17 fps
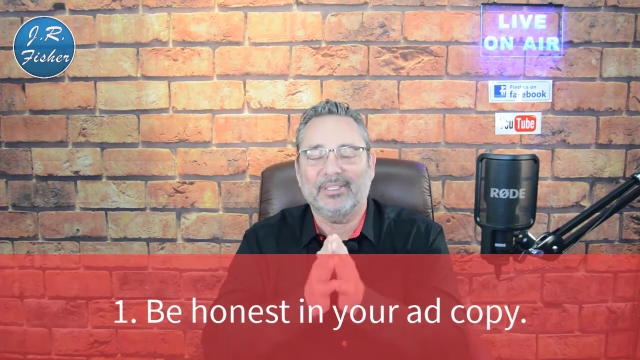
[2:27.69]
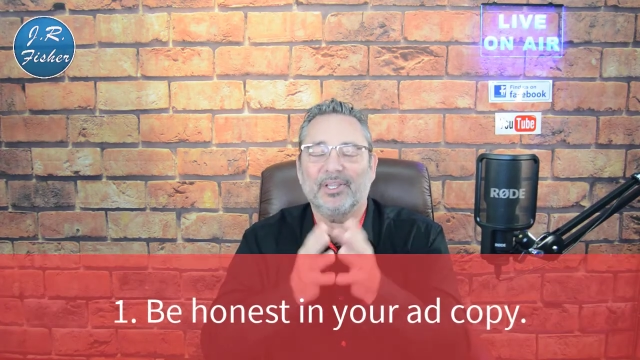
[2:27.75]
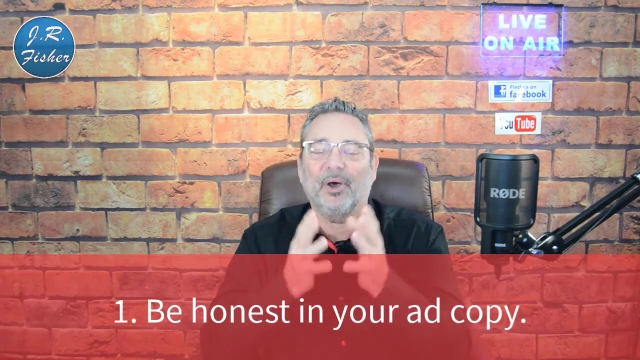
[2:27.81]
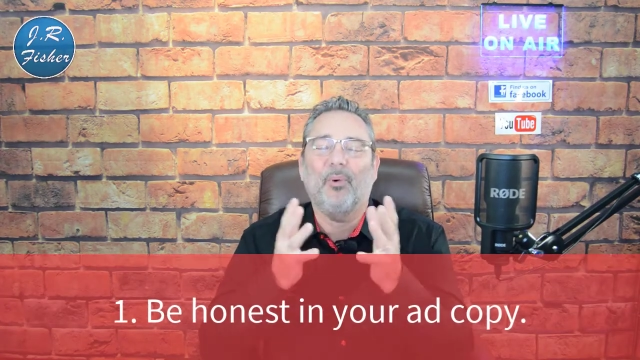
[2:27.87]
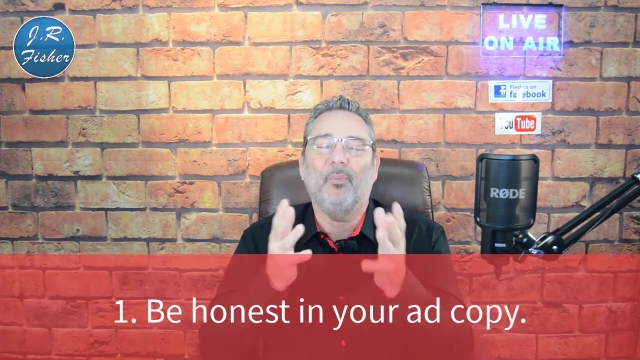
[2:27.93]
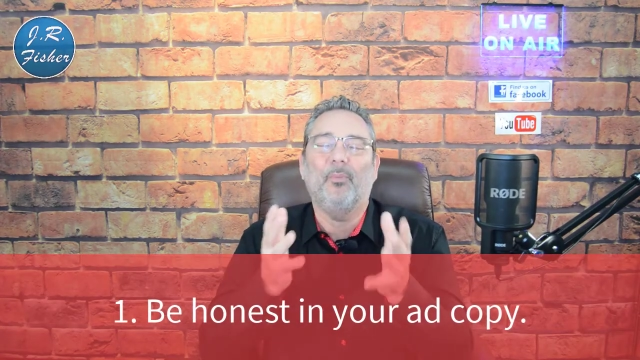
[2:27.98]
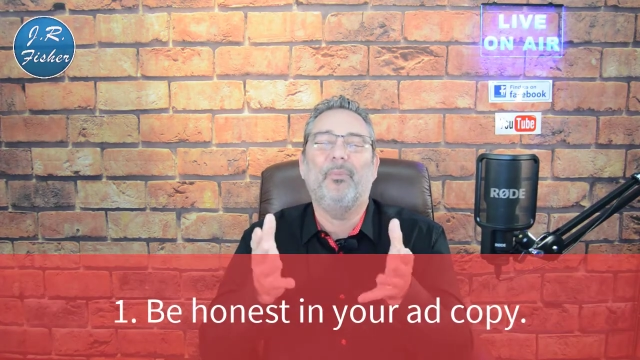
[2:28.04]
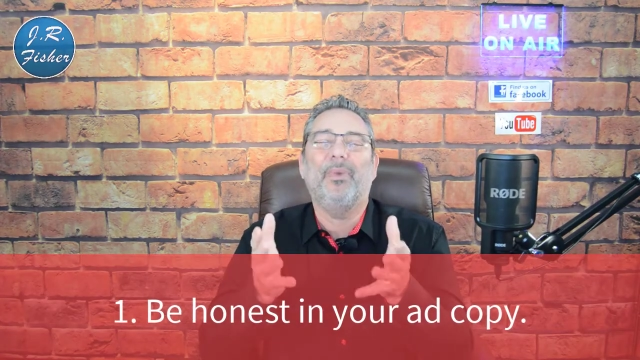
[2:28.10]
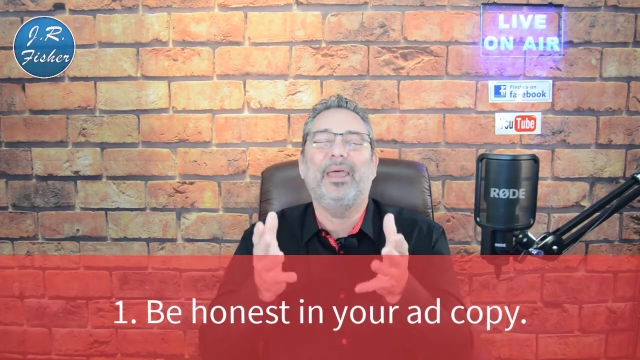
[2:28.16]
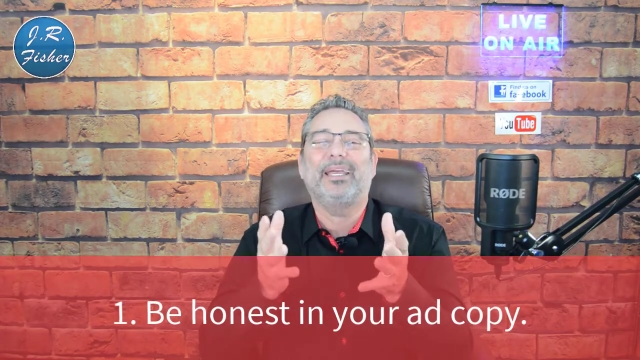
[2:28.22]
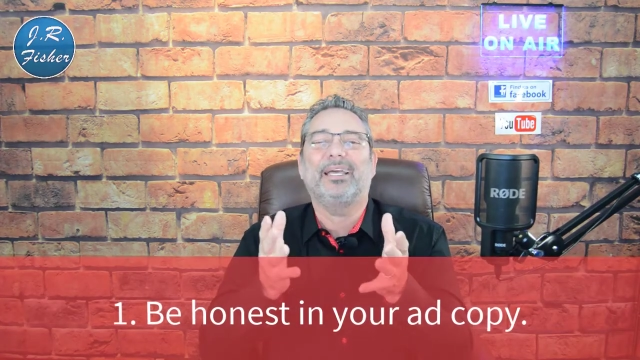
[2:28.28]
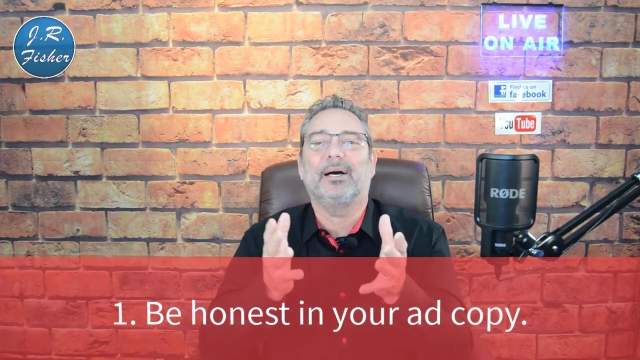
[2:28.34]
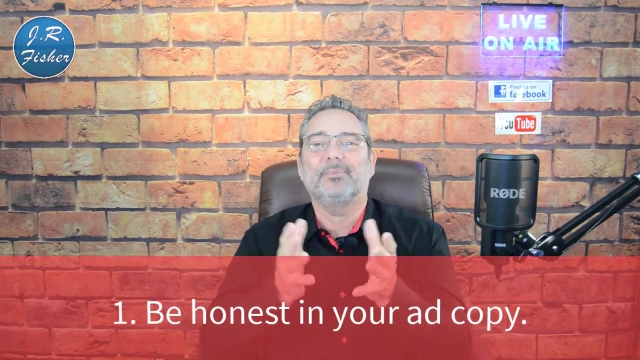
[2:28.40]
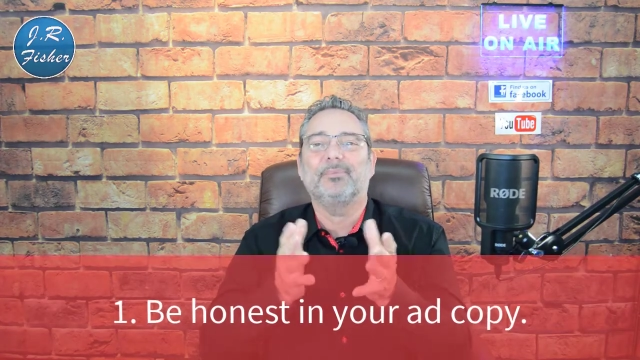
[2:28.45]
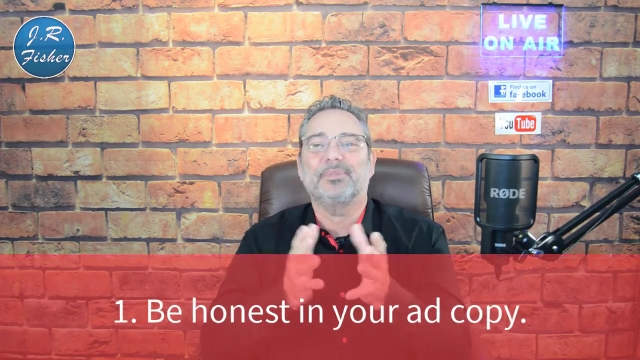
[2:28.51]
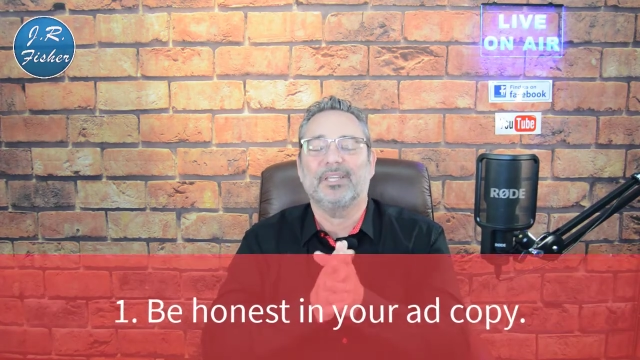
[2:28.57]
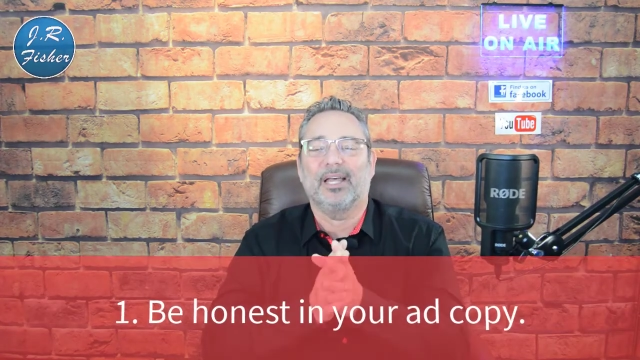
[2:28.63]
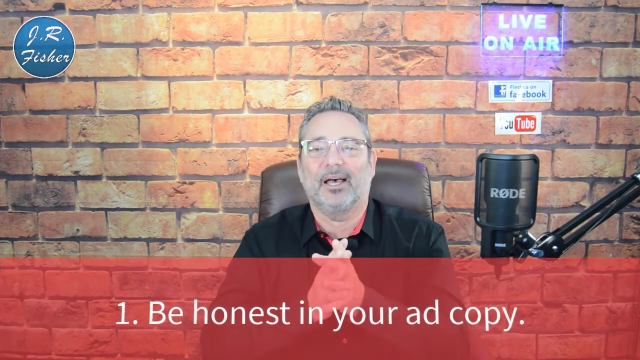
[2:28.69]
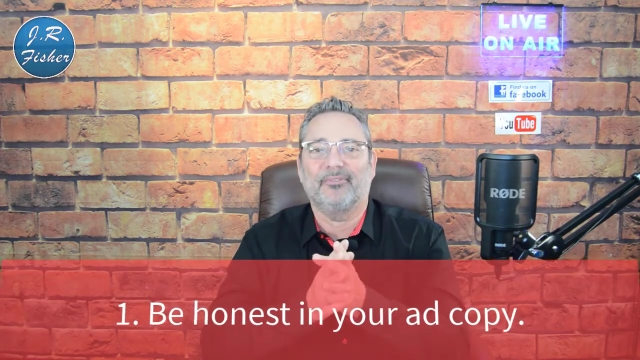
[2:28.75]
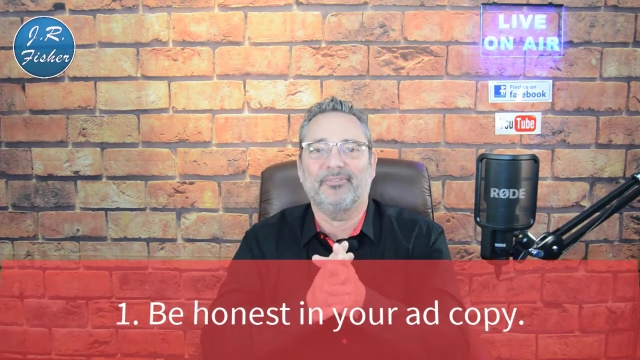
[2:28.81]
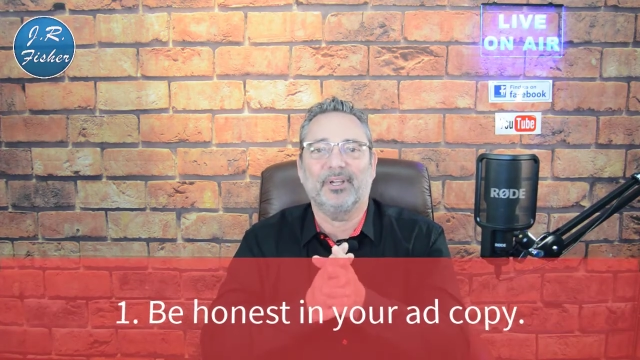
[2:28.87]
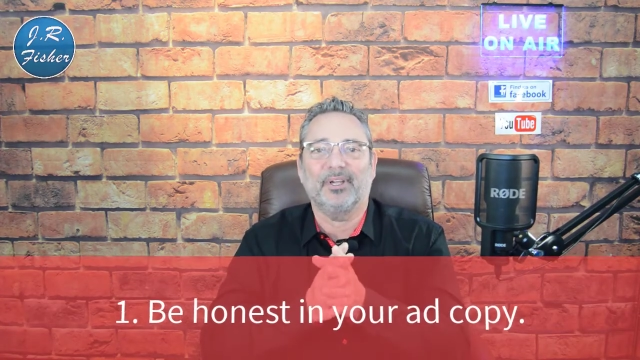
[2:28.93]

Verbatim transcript: Don't make up stuff.